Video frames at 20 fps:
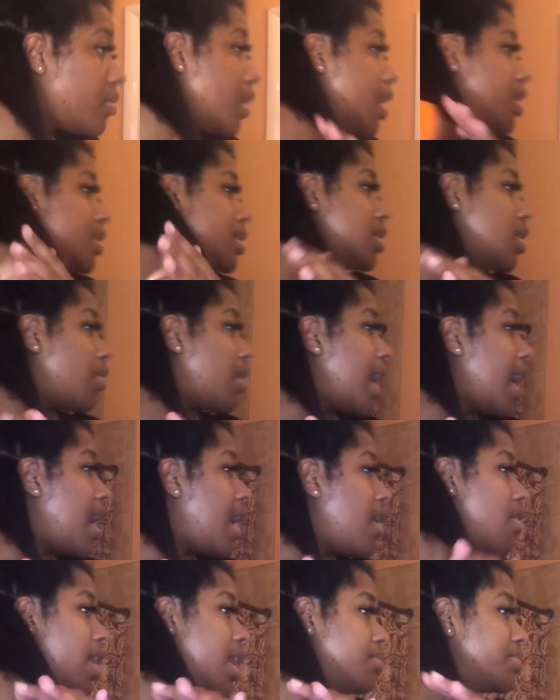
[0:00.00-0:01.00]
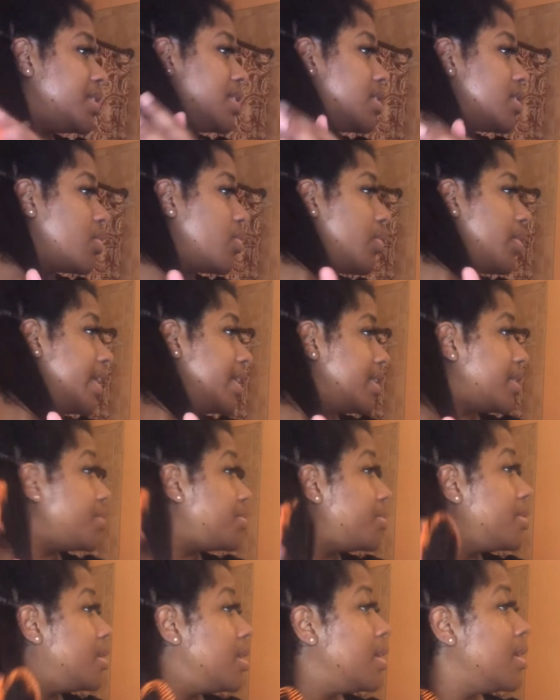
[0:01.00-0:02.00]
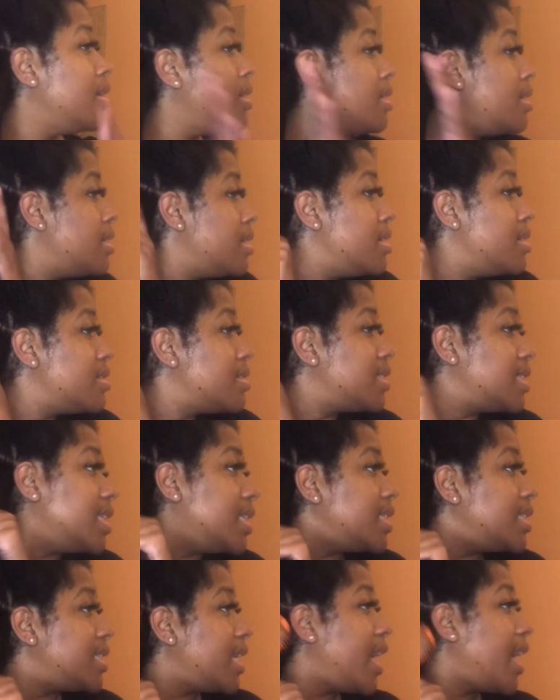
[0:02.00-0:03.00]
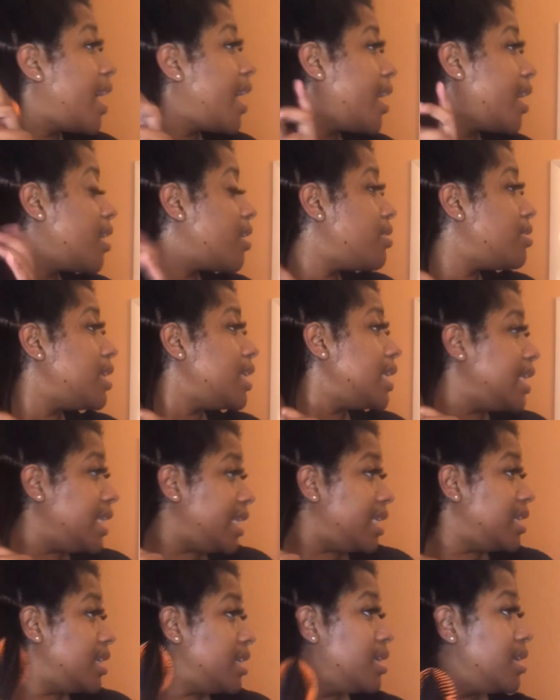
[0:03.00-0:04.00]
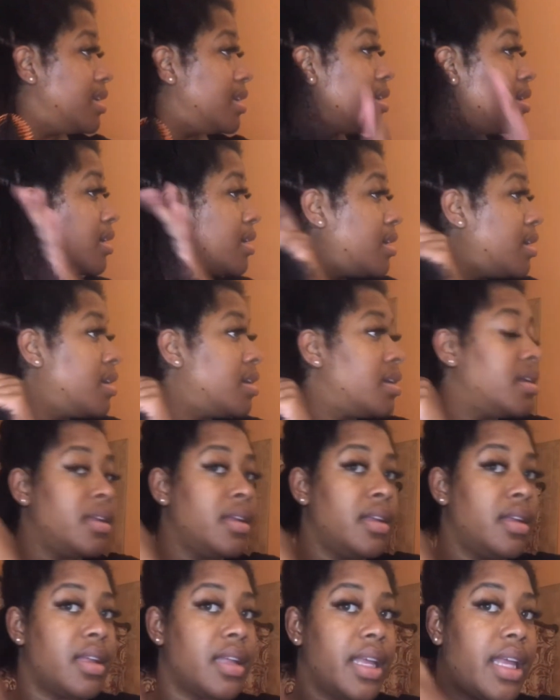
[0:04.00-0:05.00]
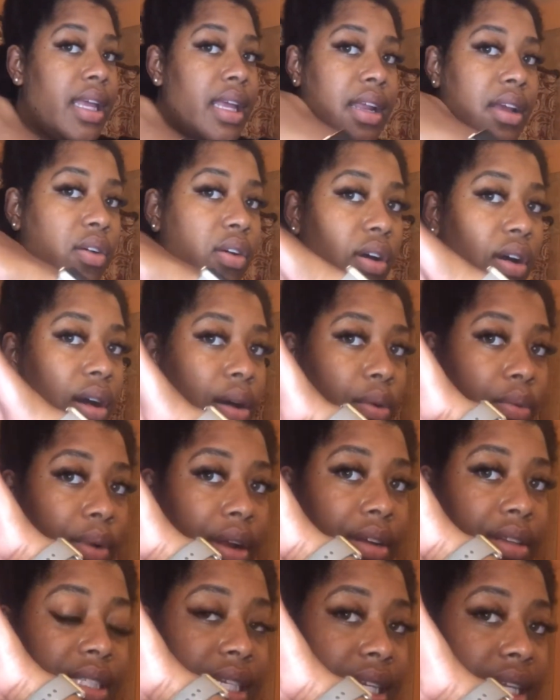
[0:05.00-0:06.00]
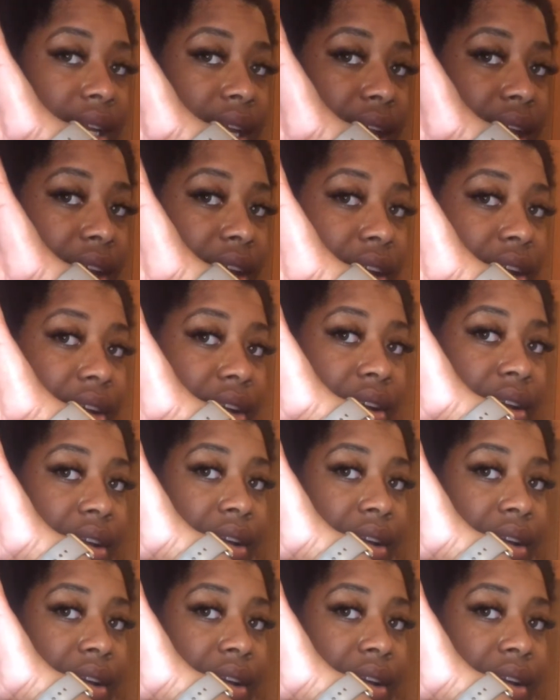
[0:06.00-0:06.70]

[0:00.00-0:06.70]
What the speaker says: So now I'm just going to detangle it, get it all worked in there,